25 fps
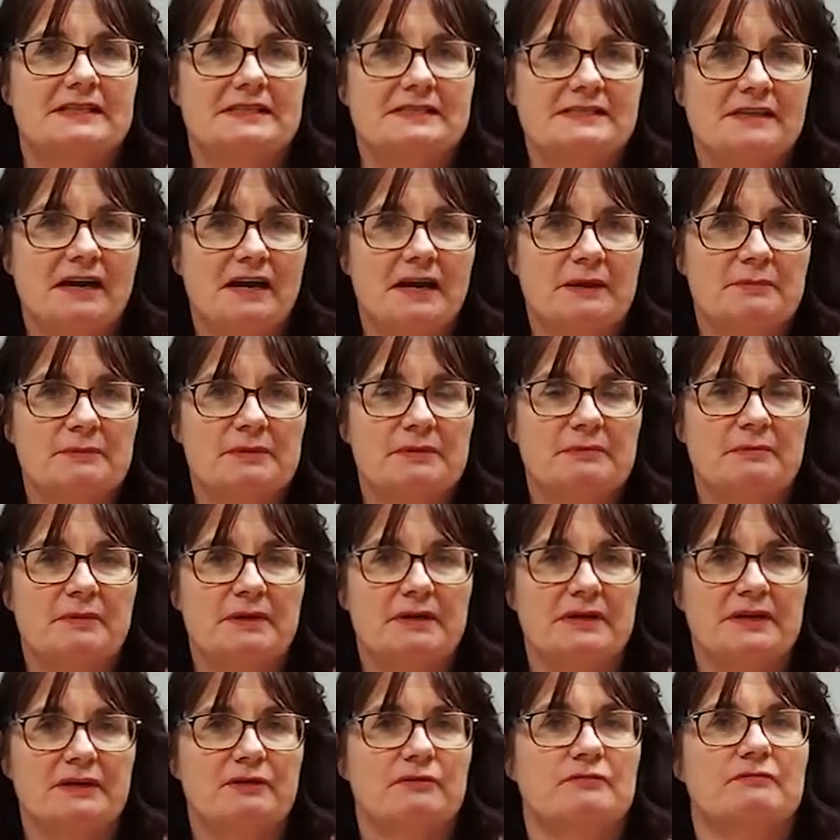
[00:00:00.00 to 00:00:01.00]
time and
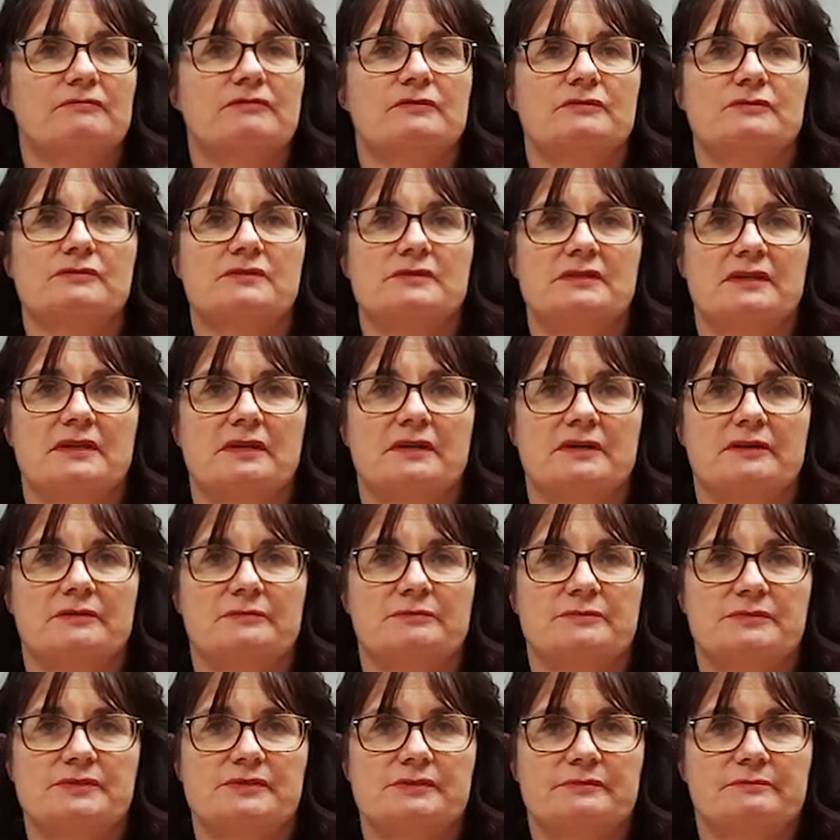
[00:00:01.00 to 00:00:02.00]
money on false
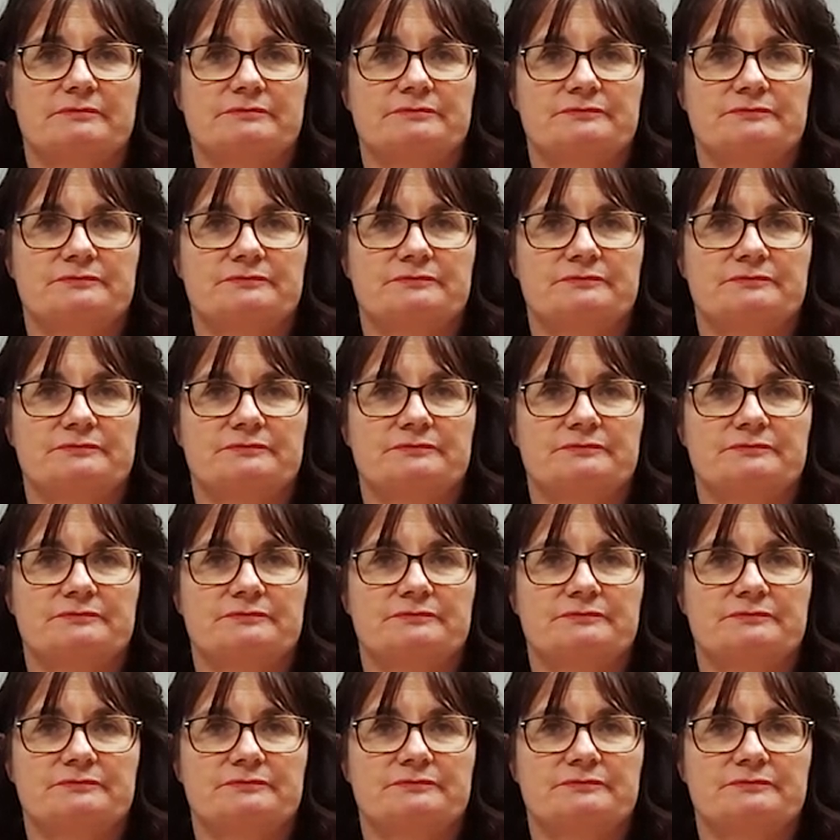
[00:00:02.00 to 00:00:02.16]
alarms.